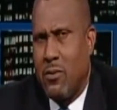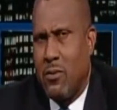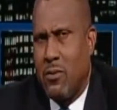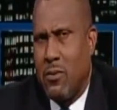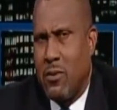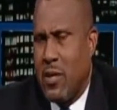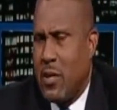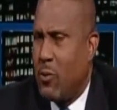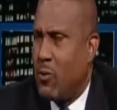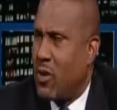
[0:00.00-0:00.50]

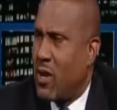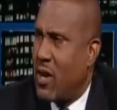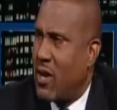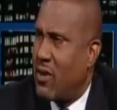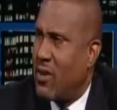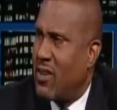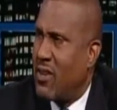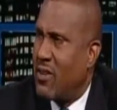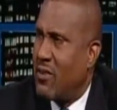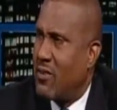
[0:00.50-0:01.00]
Sinead
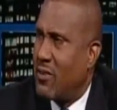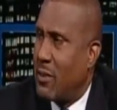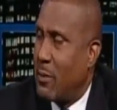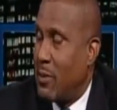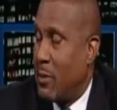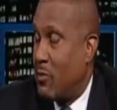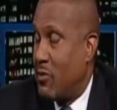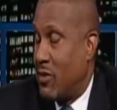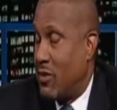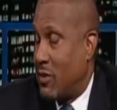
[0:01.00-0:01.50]
O'Connor loves. I
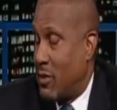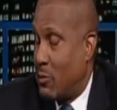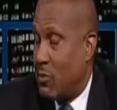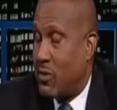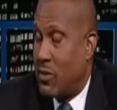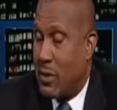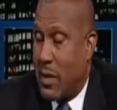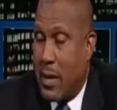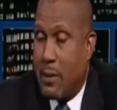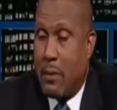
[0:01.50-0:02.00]
mean, it was just, it
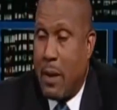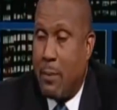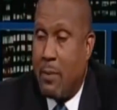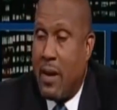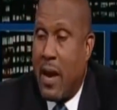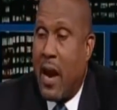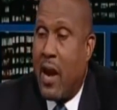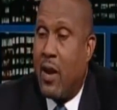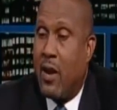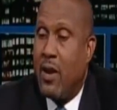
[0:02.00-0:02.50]
was, I, I
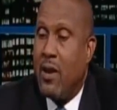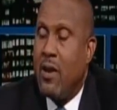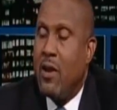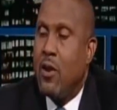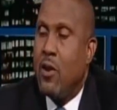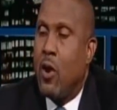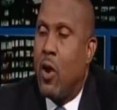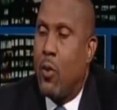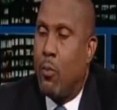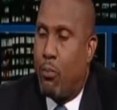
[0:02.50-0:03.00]
mean, I
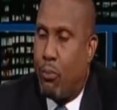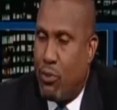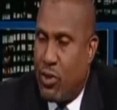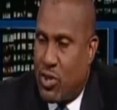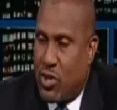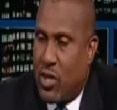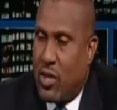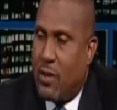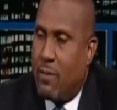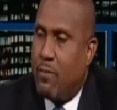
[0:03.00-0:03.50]

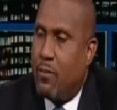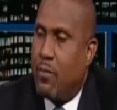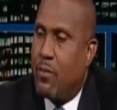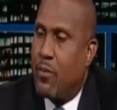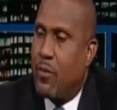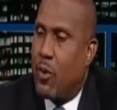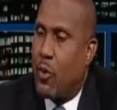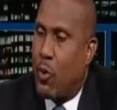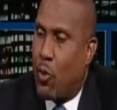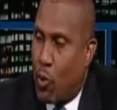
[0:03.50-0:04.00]
appreciated
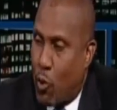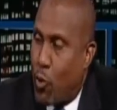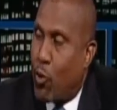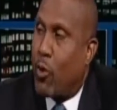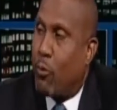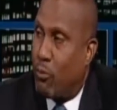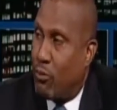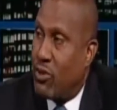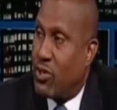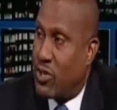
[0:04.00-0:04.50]

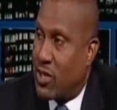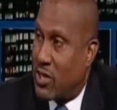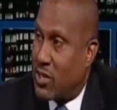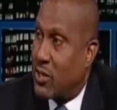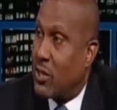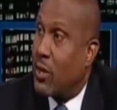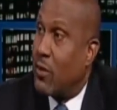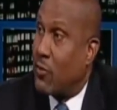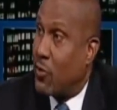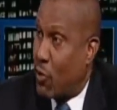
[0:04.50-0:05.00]
her
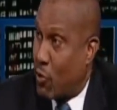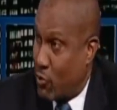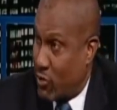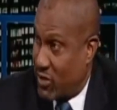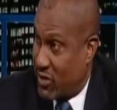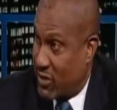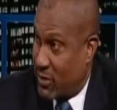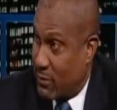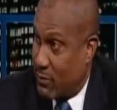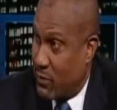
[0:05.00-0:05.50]
appreciation of
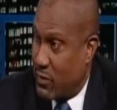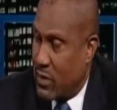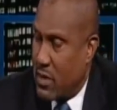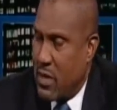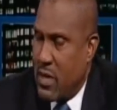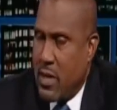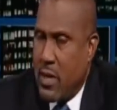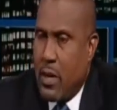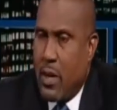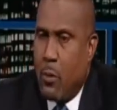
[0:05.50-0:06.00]
Curtis. Yes.